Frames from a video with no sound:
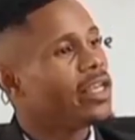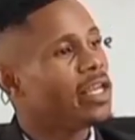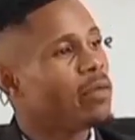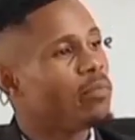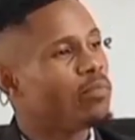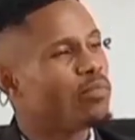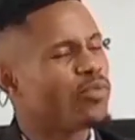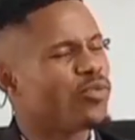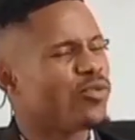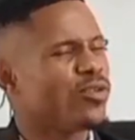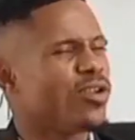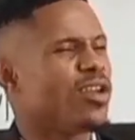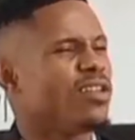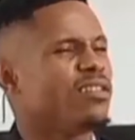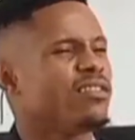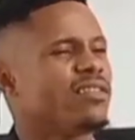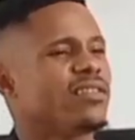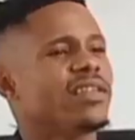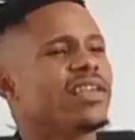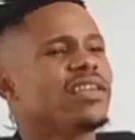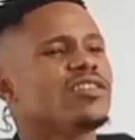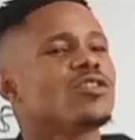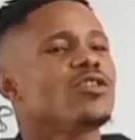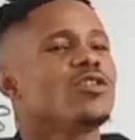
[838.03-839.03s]
the
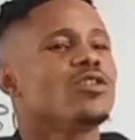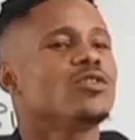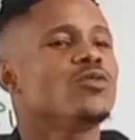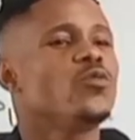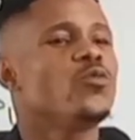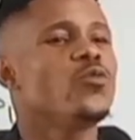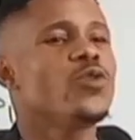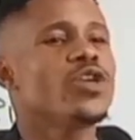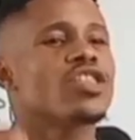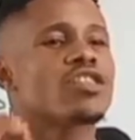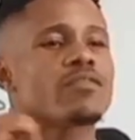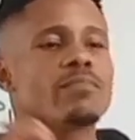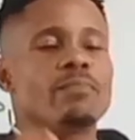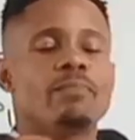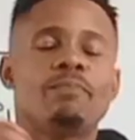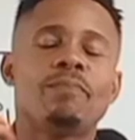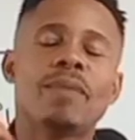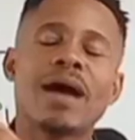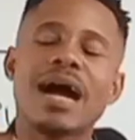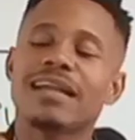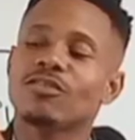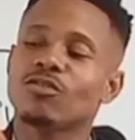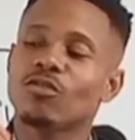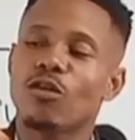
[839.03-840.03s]
pronunciation, which
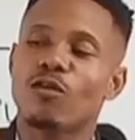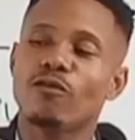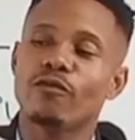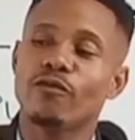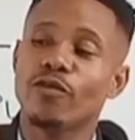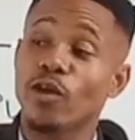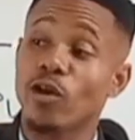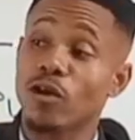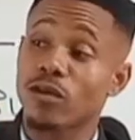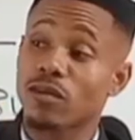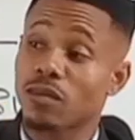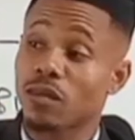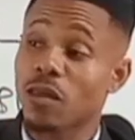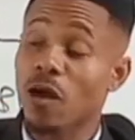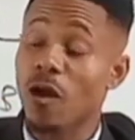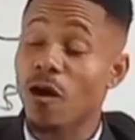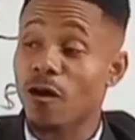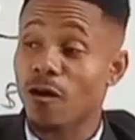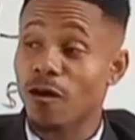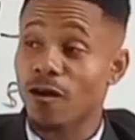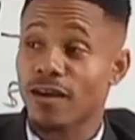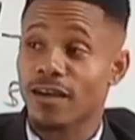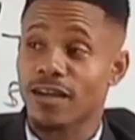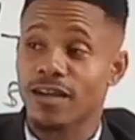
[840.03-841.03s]
part of your
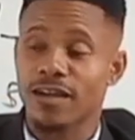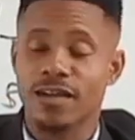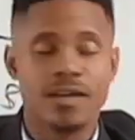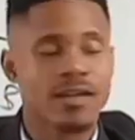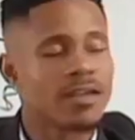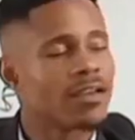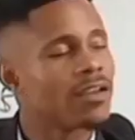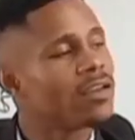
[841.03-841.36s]
tongue